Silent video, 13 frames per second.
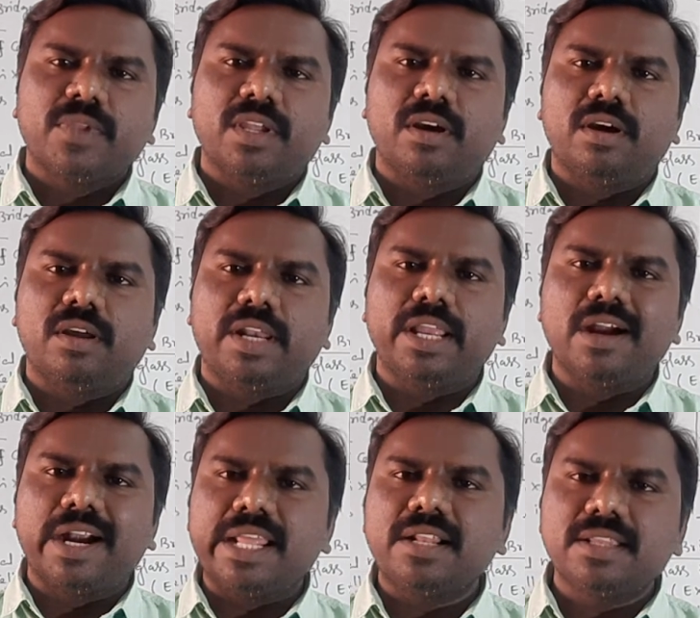uh,
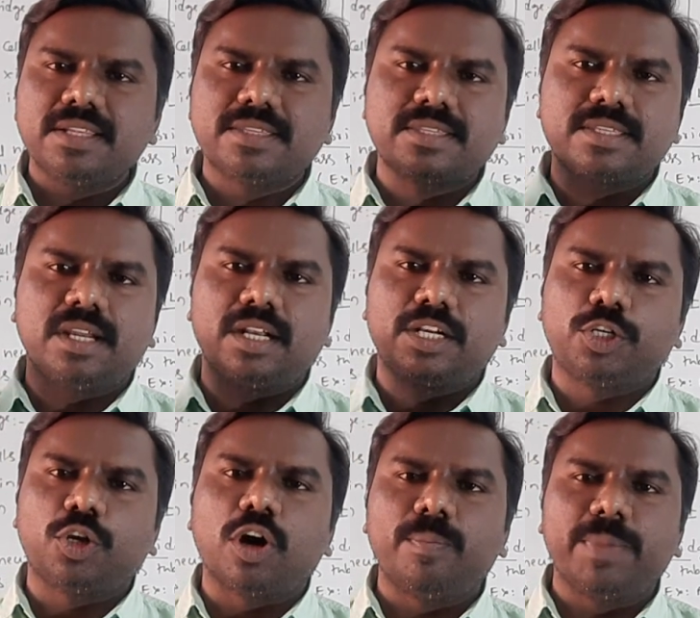regarding this uh,
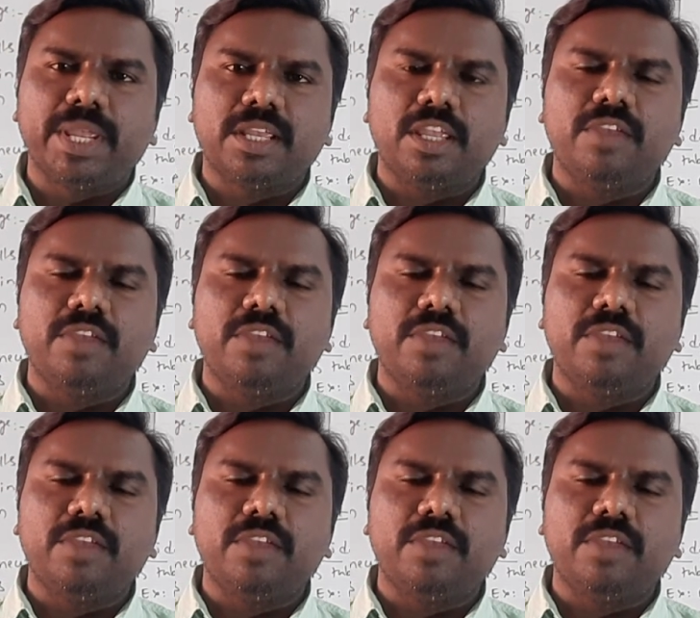topic.